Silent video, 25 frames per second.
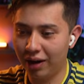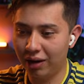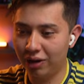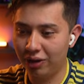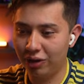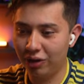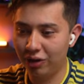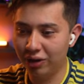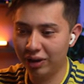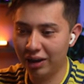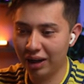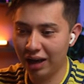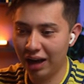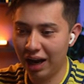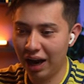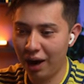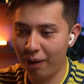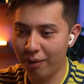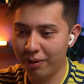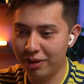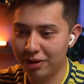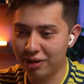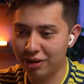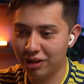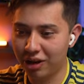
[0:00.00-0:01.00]
Look at how
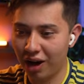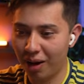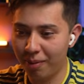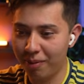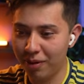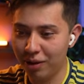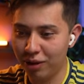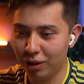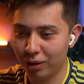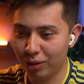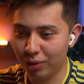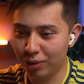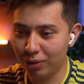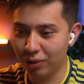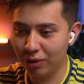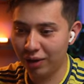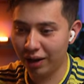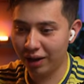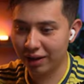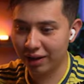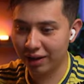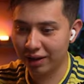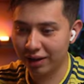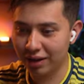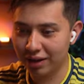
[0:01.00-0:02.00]
he's coming through
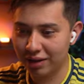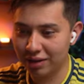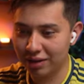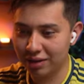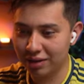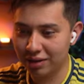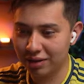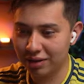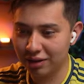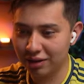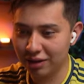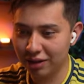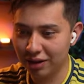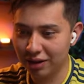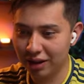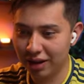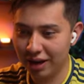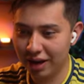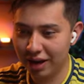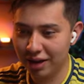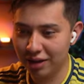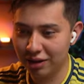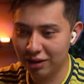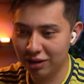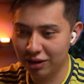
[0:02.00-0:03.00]
like this
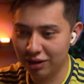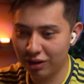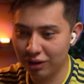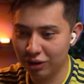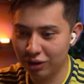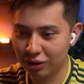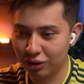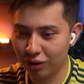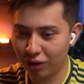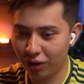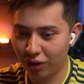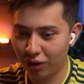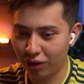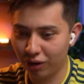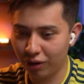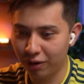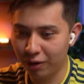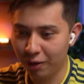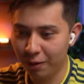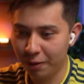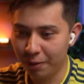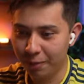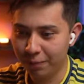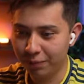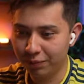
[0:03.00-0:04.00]
into the shot
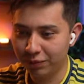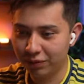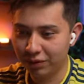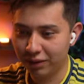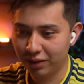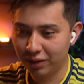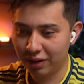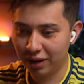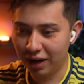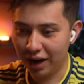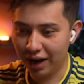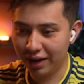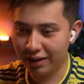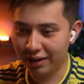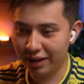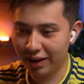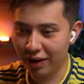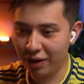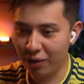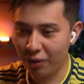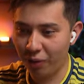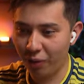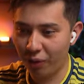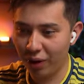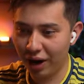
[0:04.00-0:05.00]
and then
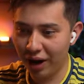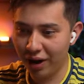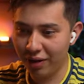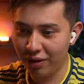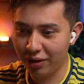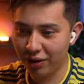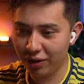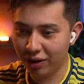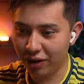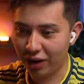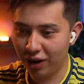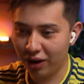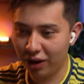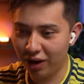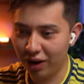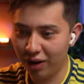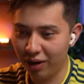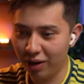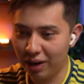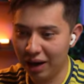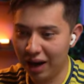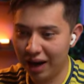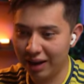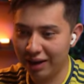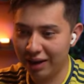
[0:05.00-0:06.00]
around the car
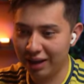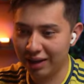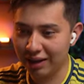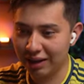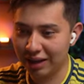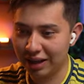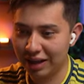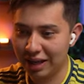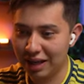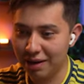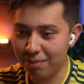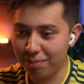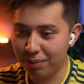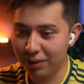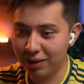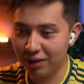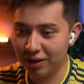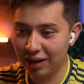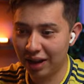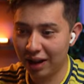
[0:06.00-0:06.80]
and then keeping